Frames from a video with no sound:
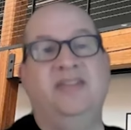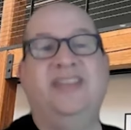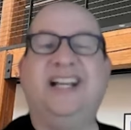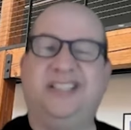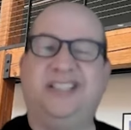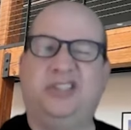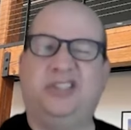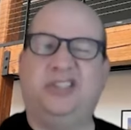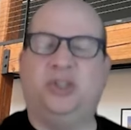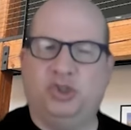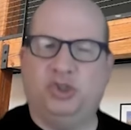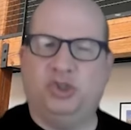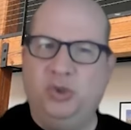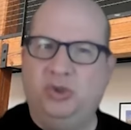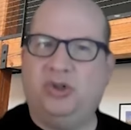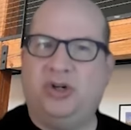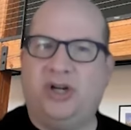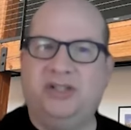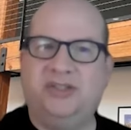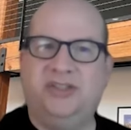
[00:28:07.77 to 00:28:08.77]
that's the
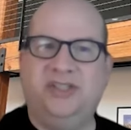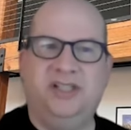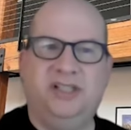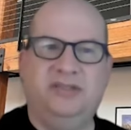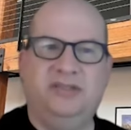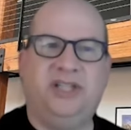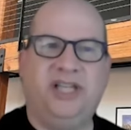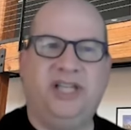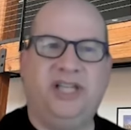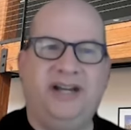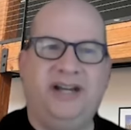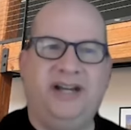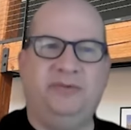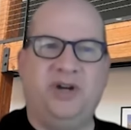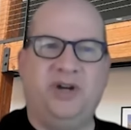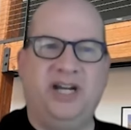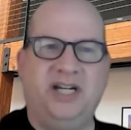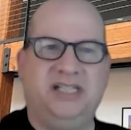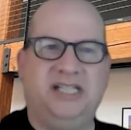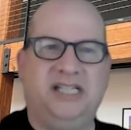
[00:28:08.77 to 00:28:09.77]
true crossing of the line,
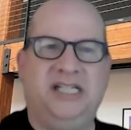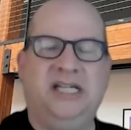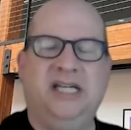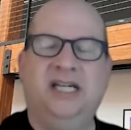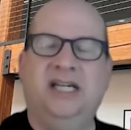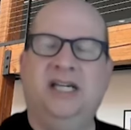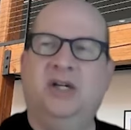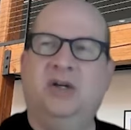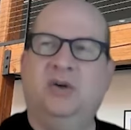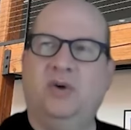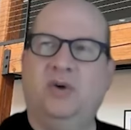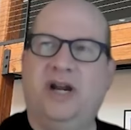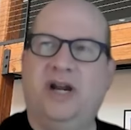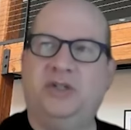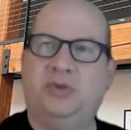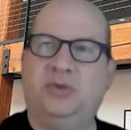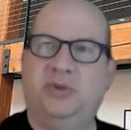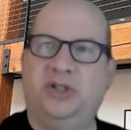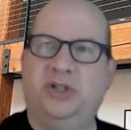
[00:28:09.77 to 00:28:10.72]
frankly, right?